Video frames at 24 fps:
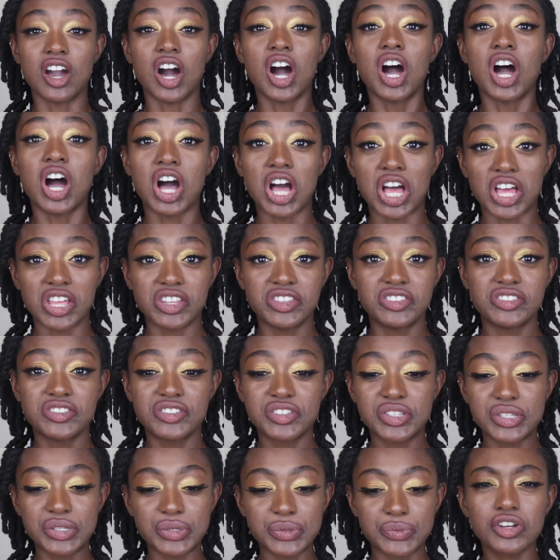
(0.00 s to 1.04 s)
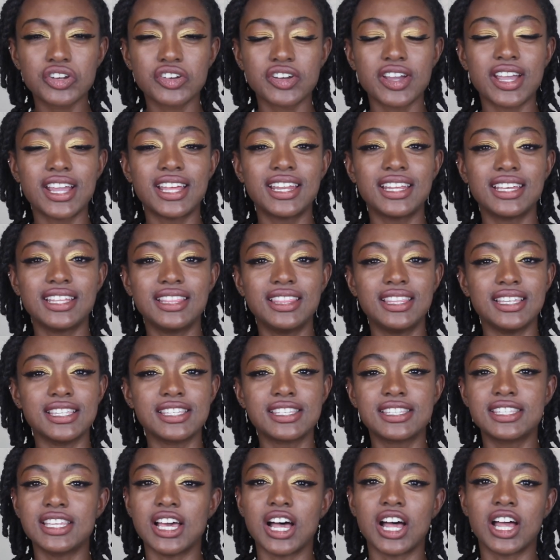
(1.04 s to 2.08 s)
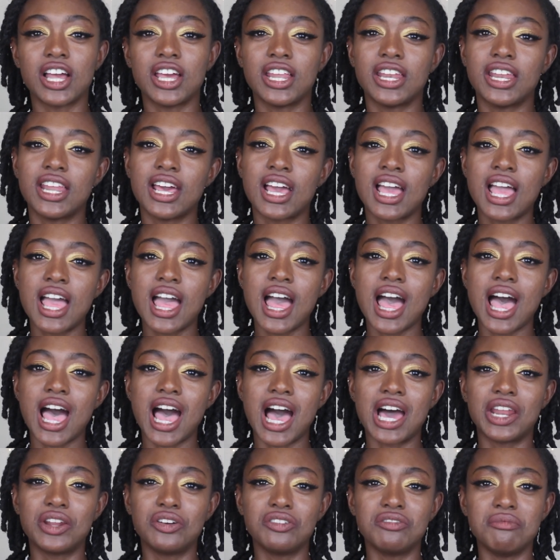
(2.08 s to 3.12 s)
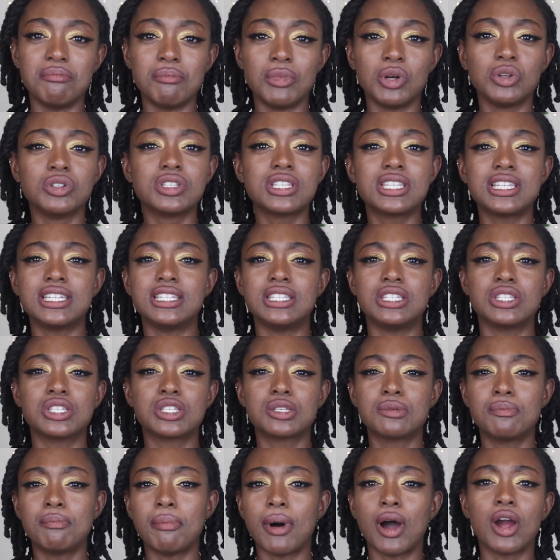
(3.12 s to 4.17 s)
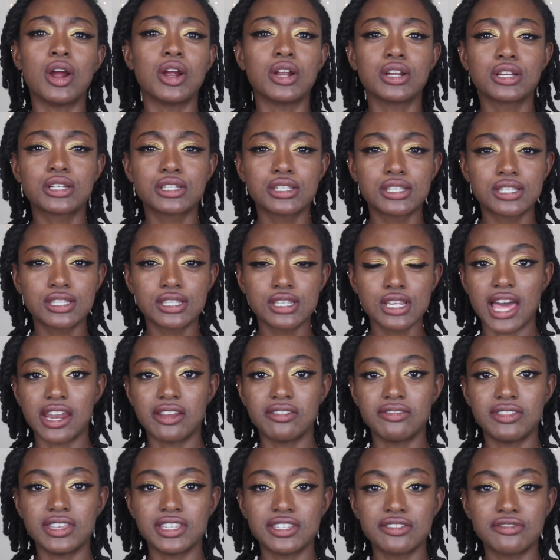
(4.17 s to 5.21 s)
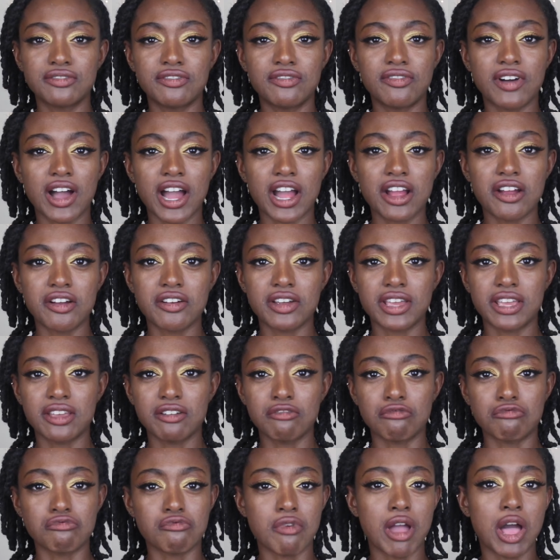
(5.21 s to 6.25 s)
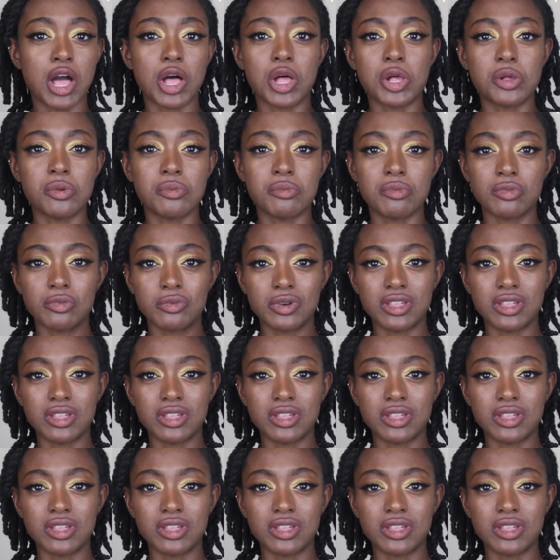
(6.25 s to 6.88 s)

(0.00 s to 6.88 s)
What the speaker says: gods created the sun out of molten sparks, out of this fiery realm